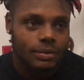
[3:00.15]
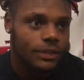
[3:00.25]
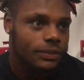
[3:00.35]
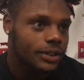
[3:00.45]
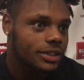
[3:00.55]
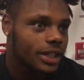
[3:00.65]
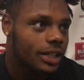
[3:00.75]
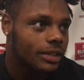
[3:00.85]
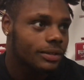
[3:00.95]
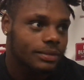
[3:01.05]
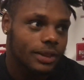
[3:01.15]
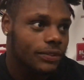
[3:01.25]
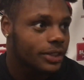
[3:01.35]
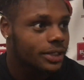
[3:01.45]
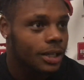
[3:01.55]
My first time
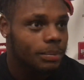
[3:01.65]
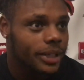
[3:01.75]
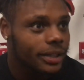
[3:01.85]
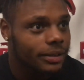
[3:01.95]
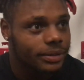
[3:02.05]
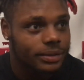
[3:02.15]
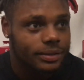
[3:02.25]
playing them.